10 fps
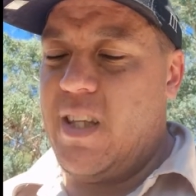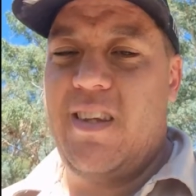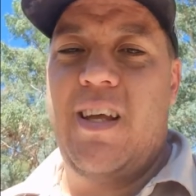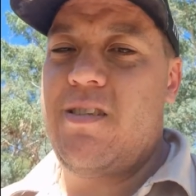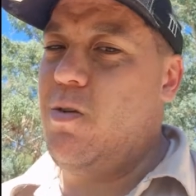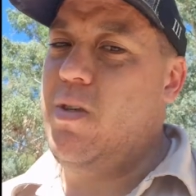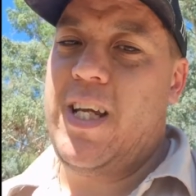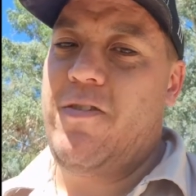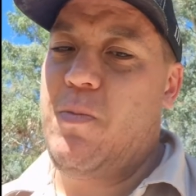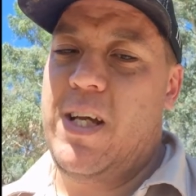Doesn't always
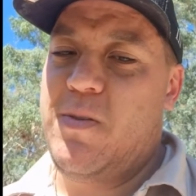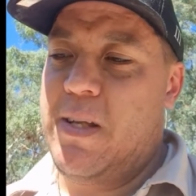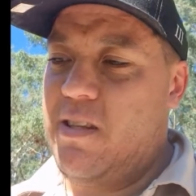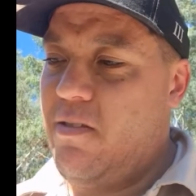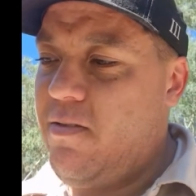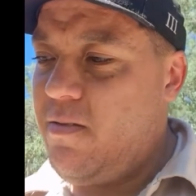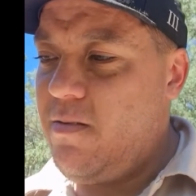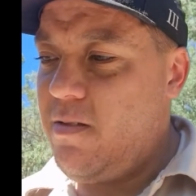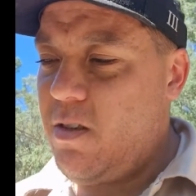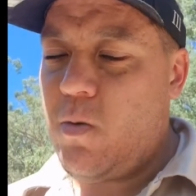have to be expensive.
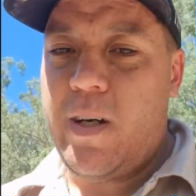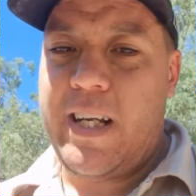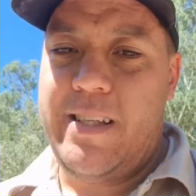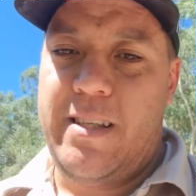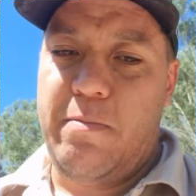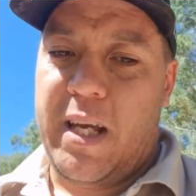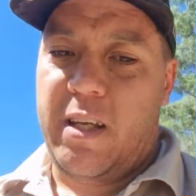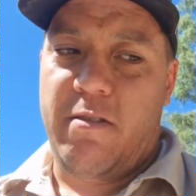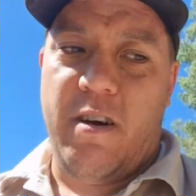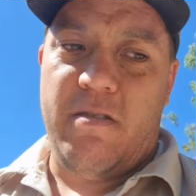Quite easy to make
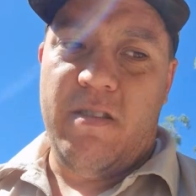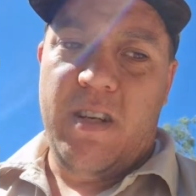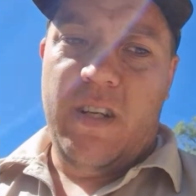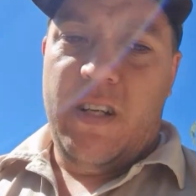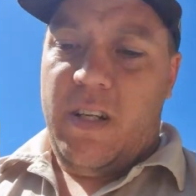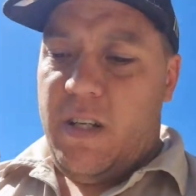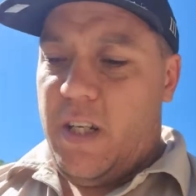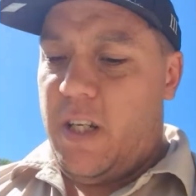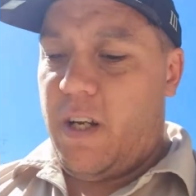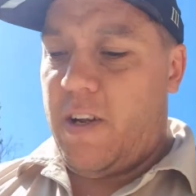your own.
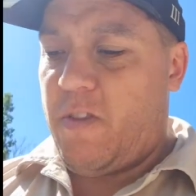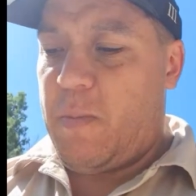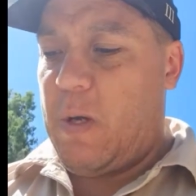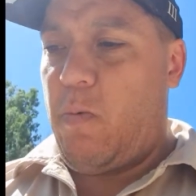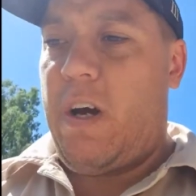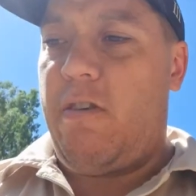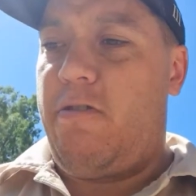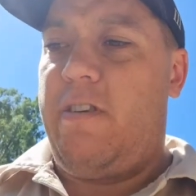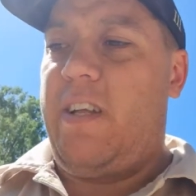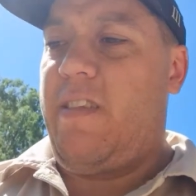You don't have to be a welder
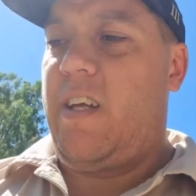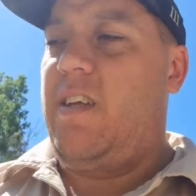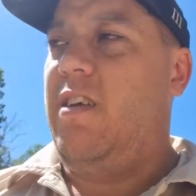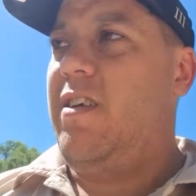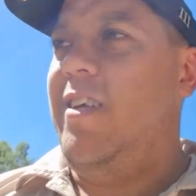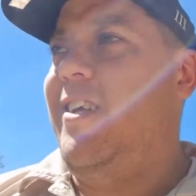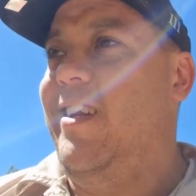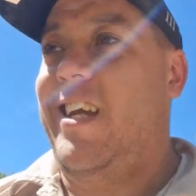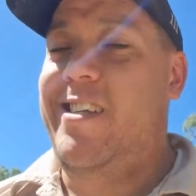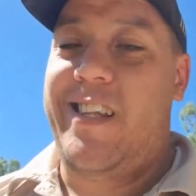or anything. You can
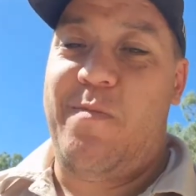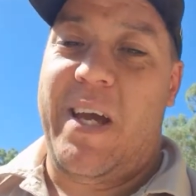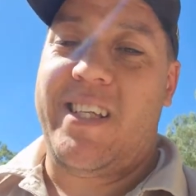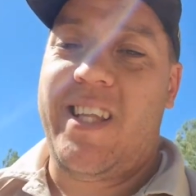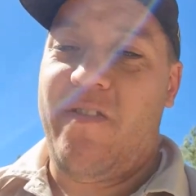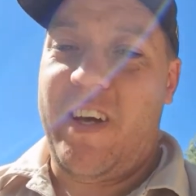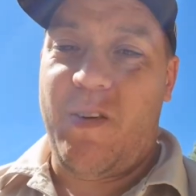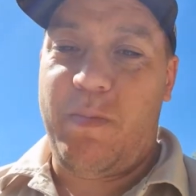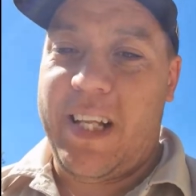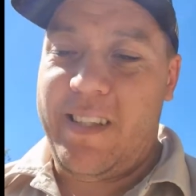easily make stuff out
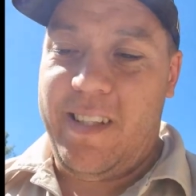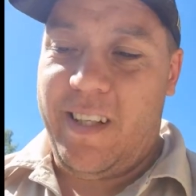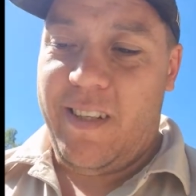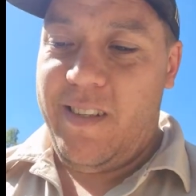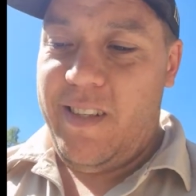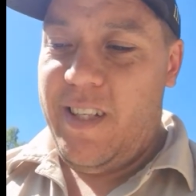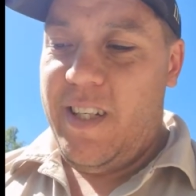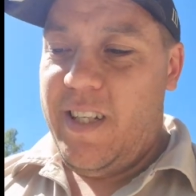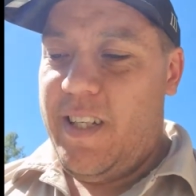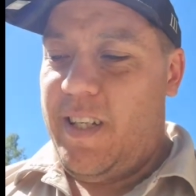of plastic.
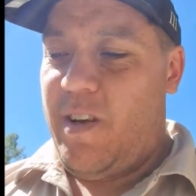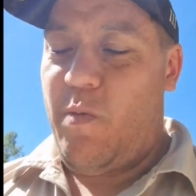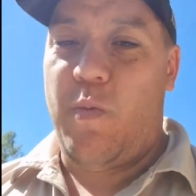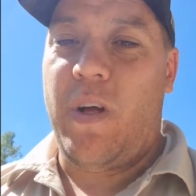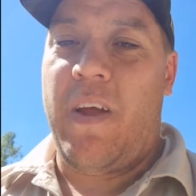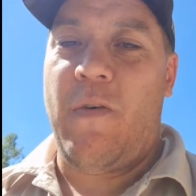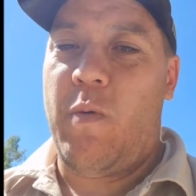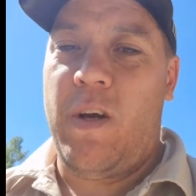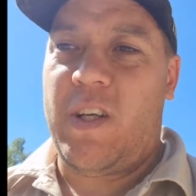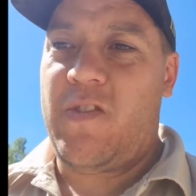You know, whatever
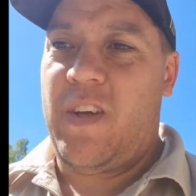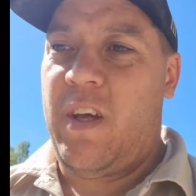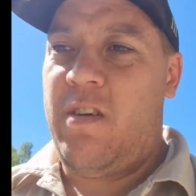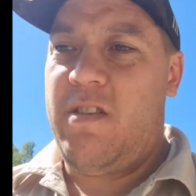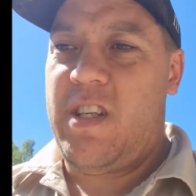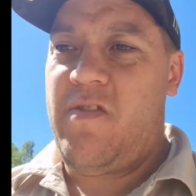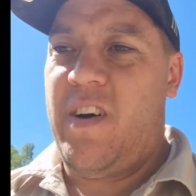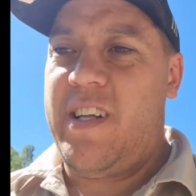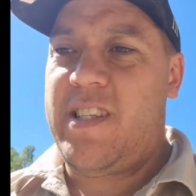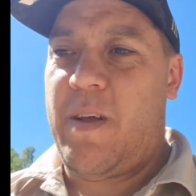works for you. Just
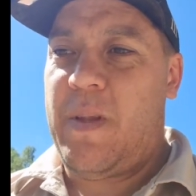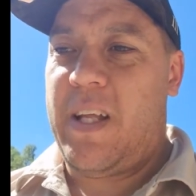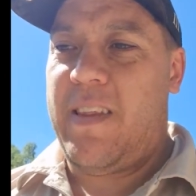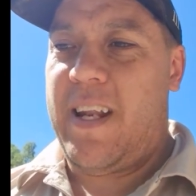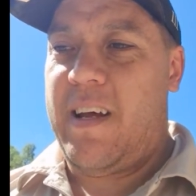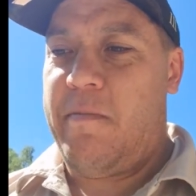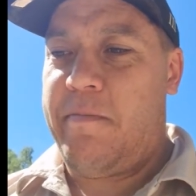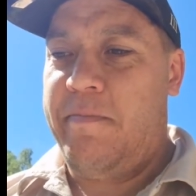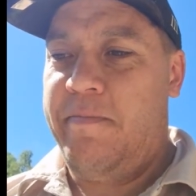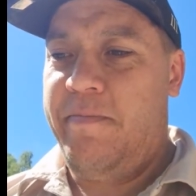find something that
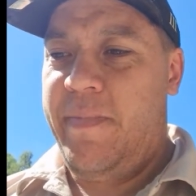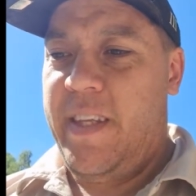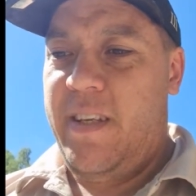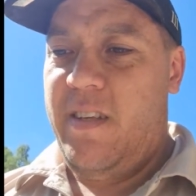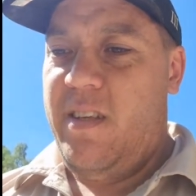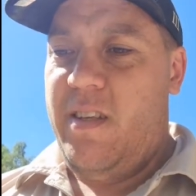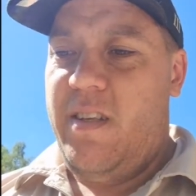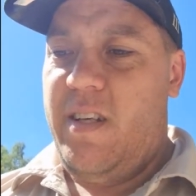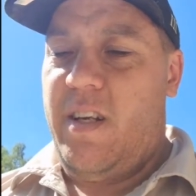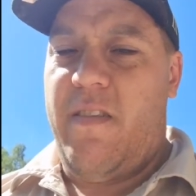
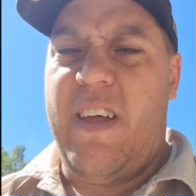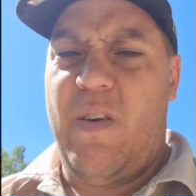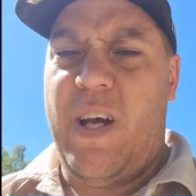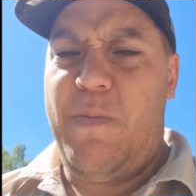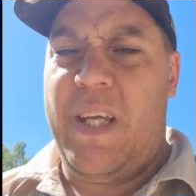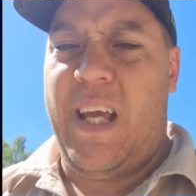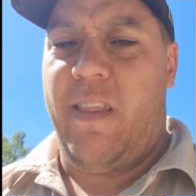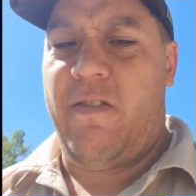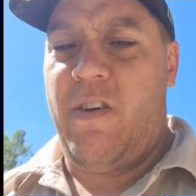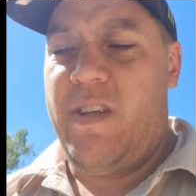you know, that'll help you get
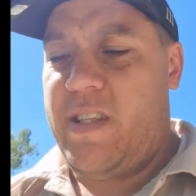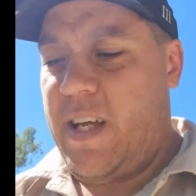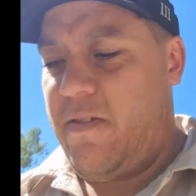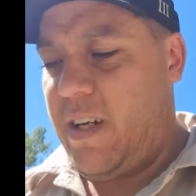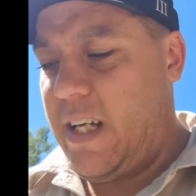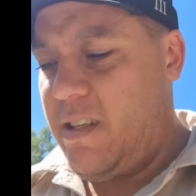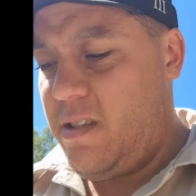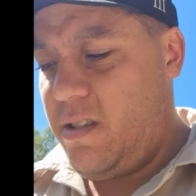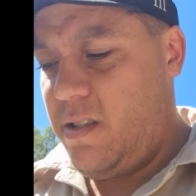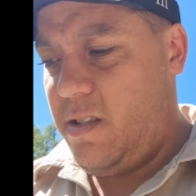through the stuff, I guess,
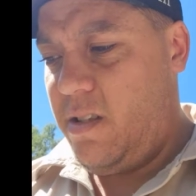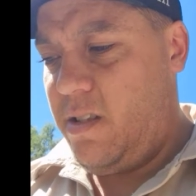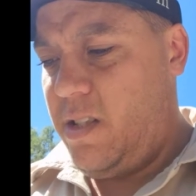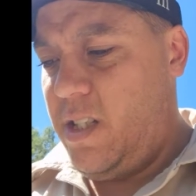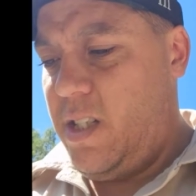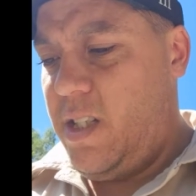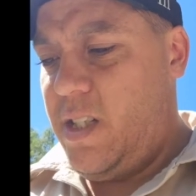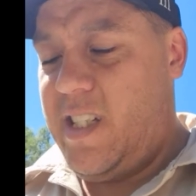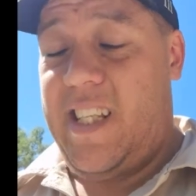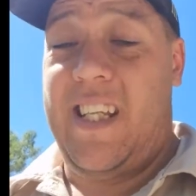
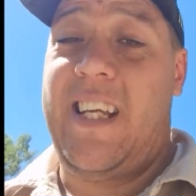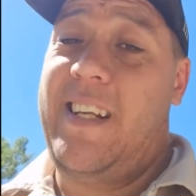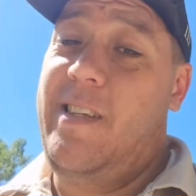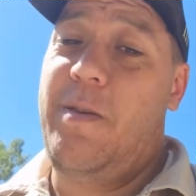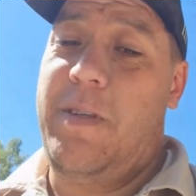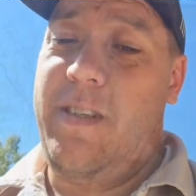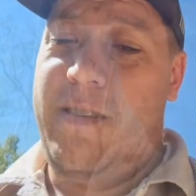and then get into it.